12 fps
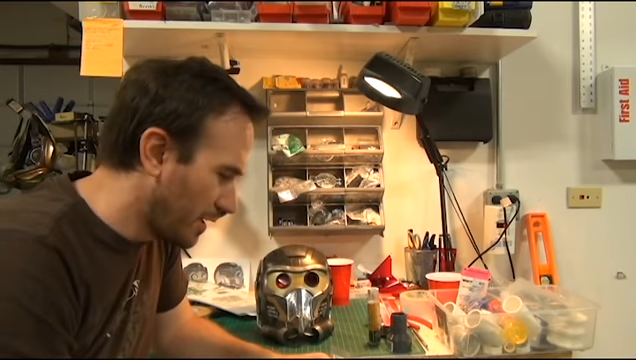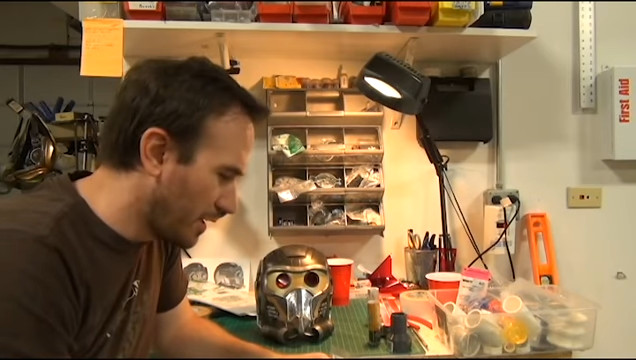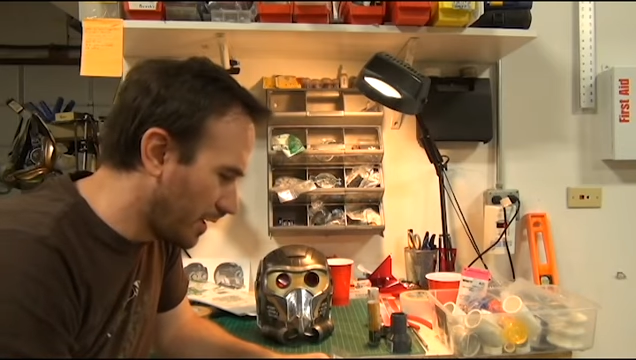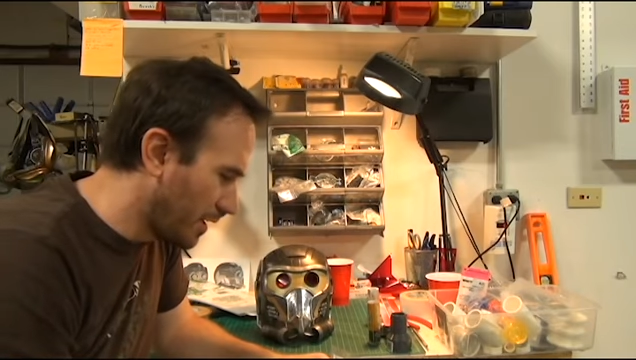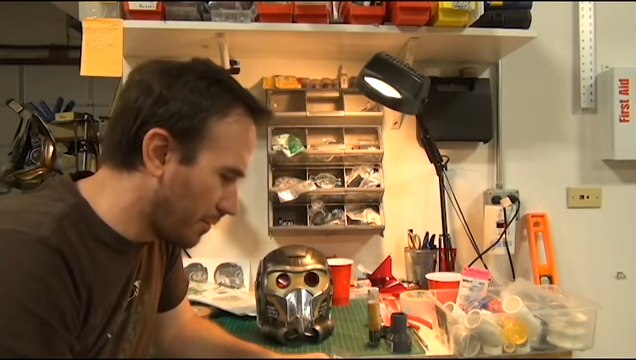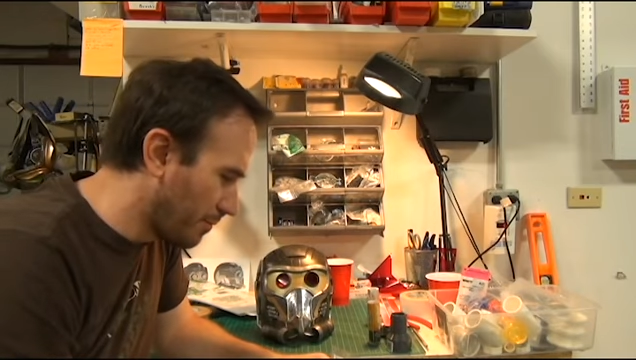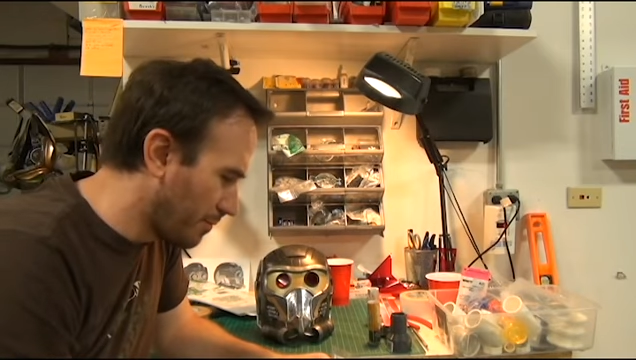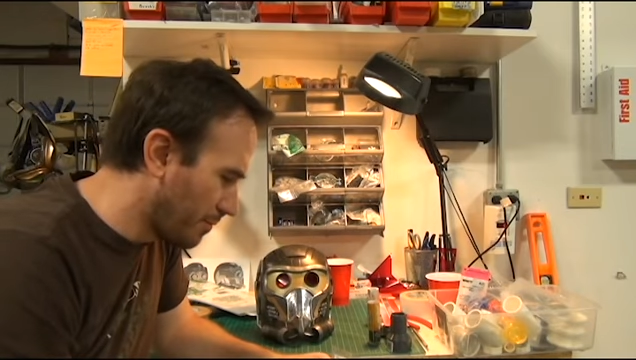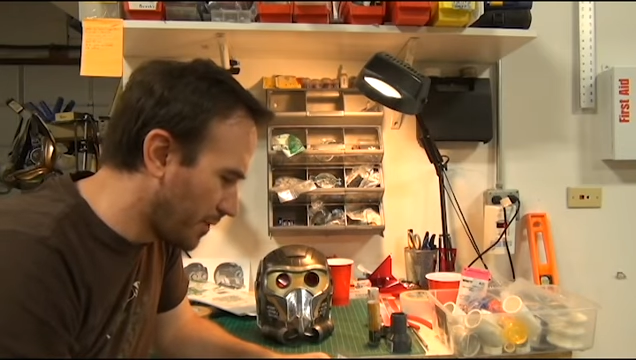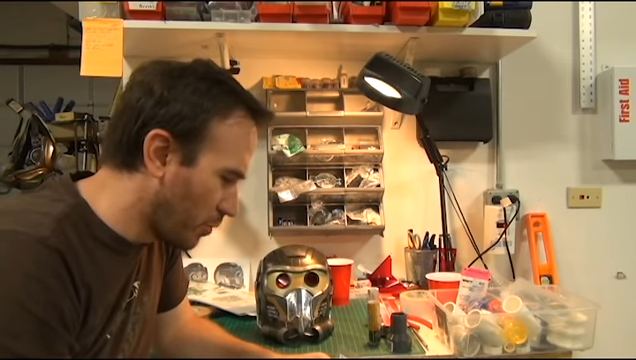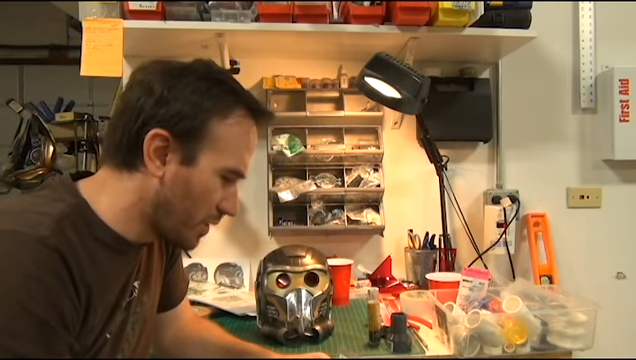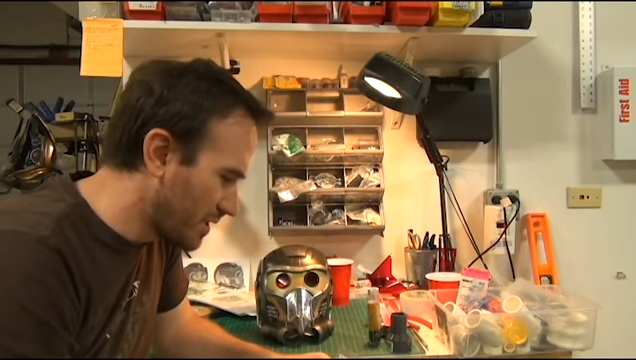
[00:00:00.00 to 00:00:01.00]

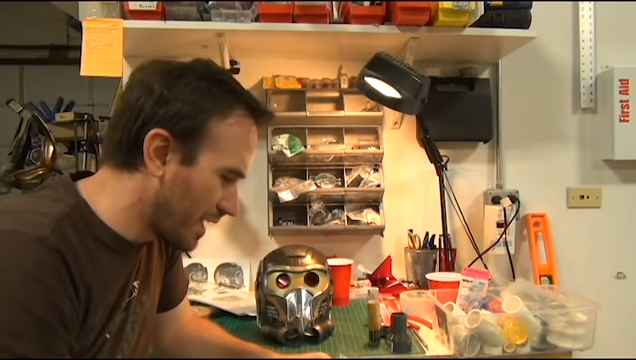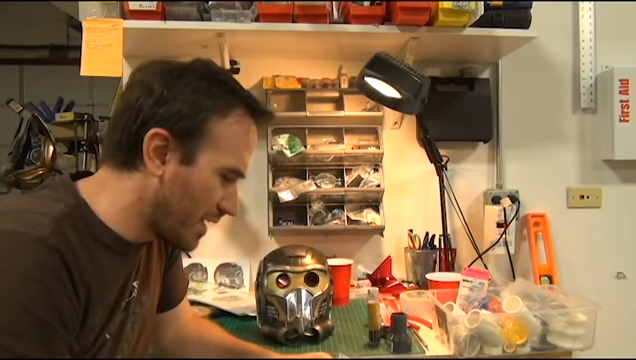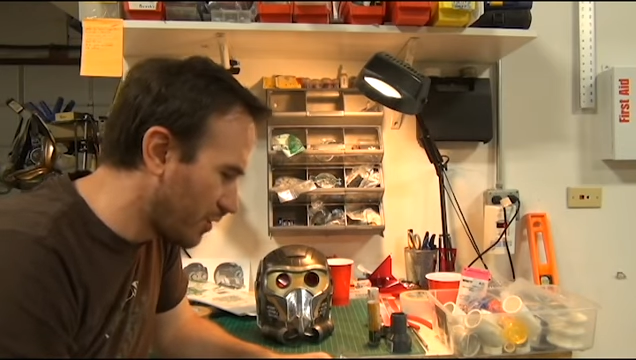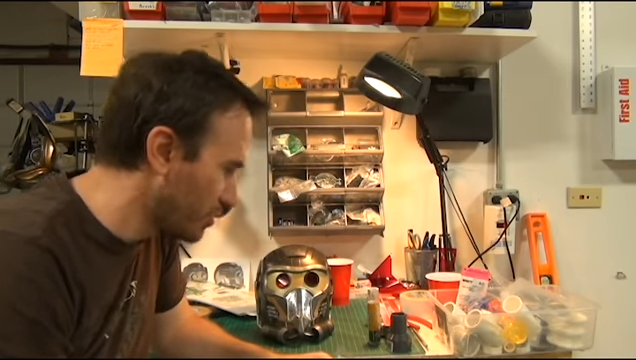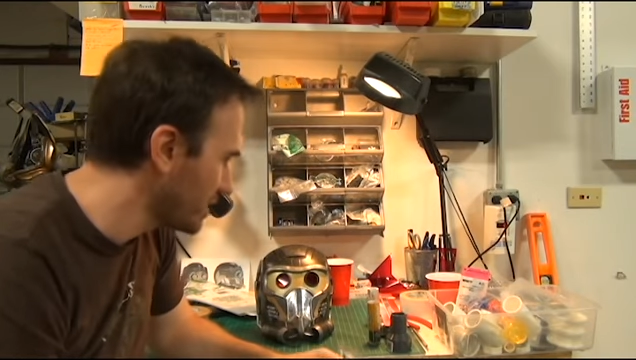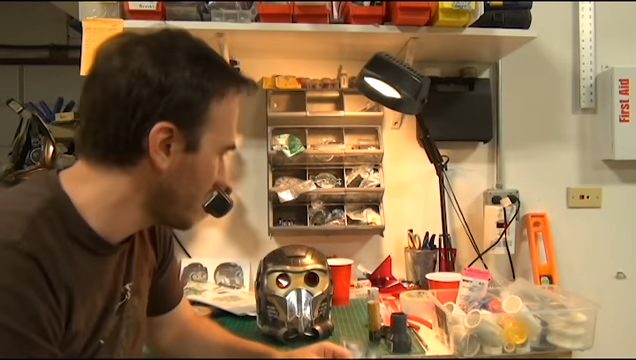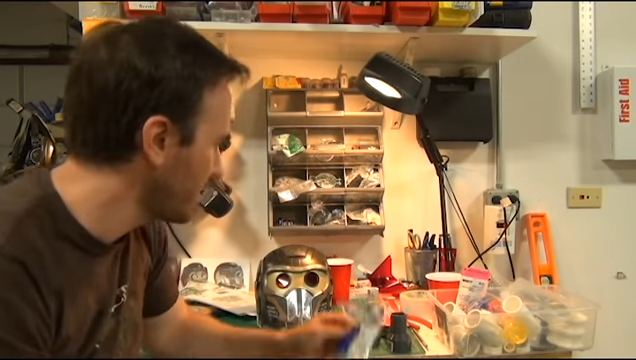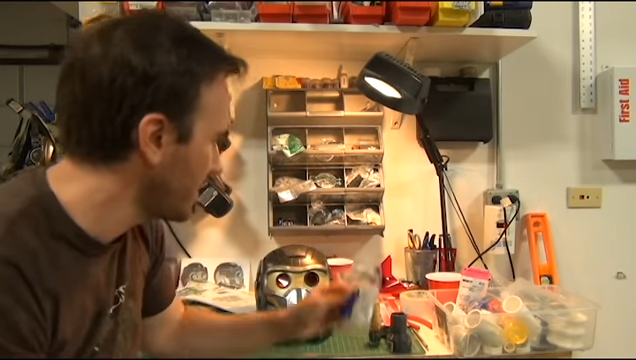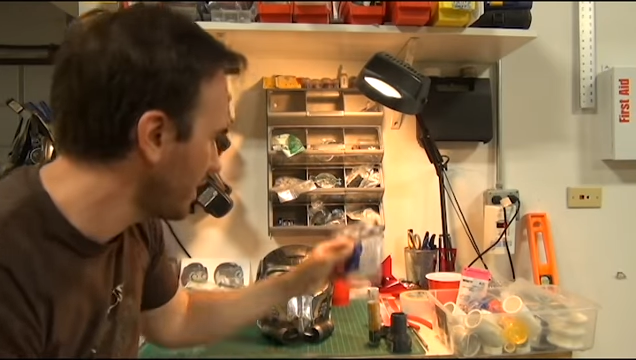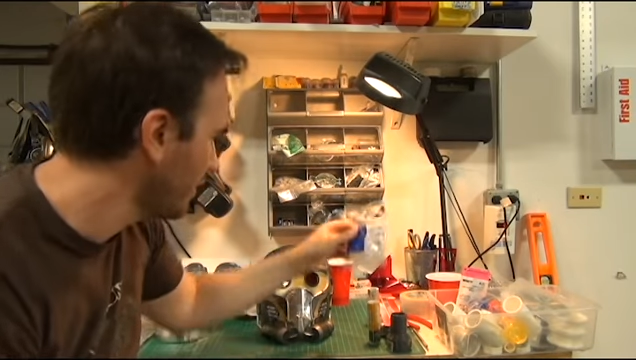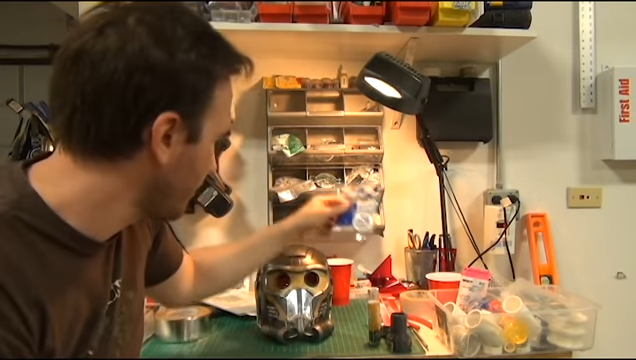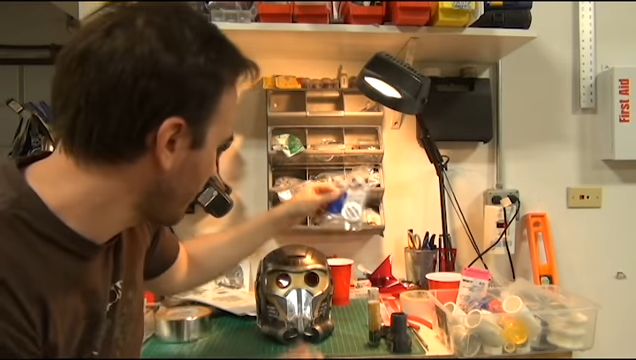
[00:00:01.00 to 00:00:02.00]
The ones I used, I
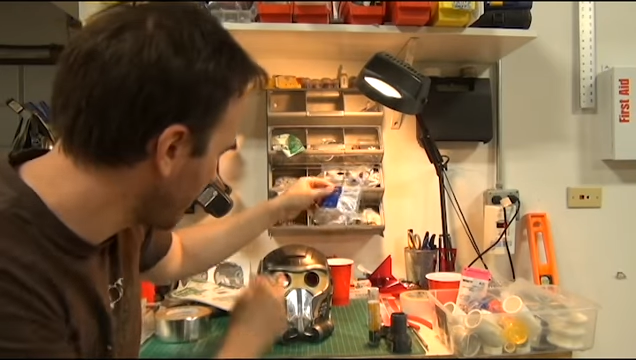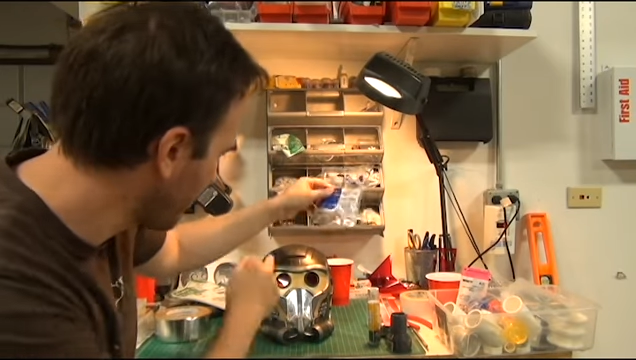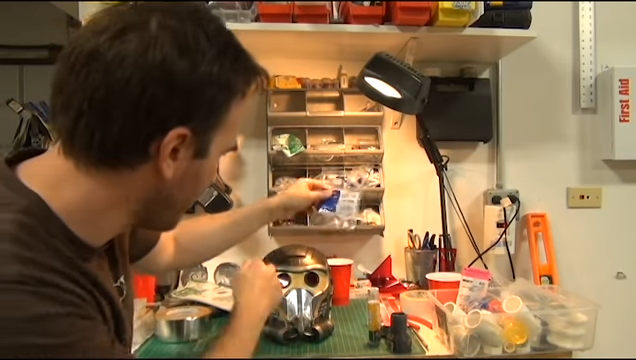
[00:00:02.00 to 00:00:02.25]
think, for